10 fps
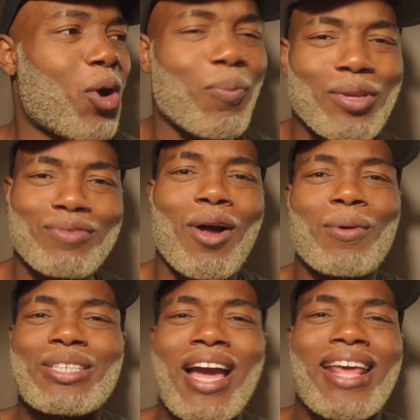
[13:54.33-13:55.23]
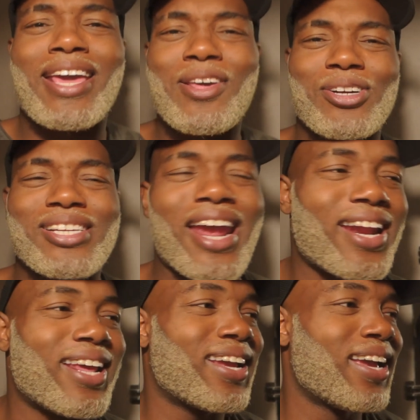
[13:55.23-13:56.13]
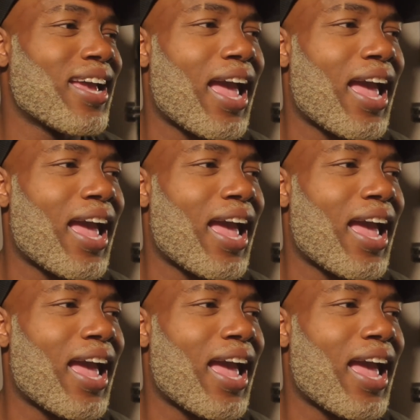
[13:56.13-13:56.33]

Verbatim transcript: Hope this vlog was kind of entertaining.